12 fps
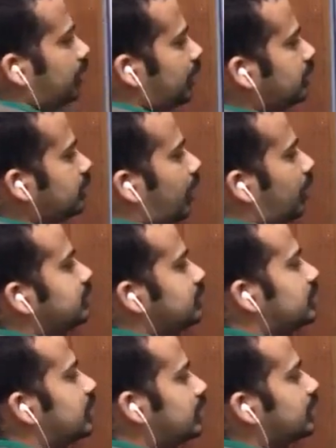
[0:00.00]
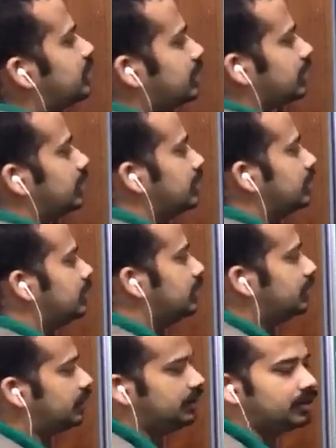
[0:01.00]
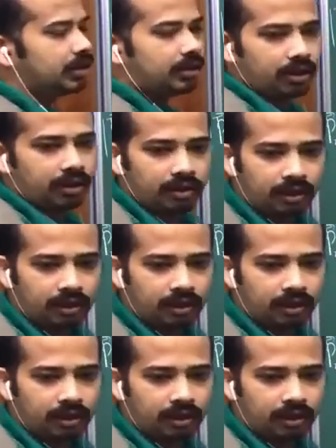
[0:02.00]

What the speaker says: there is uncertainty in the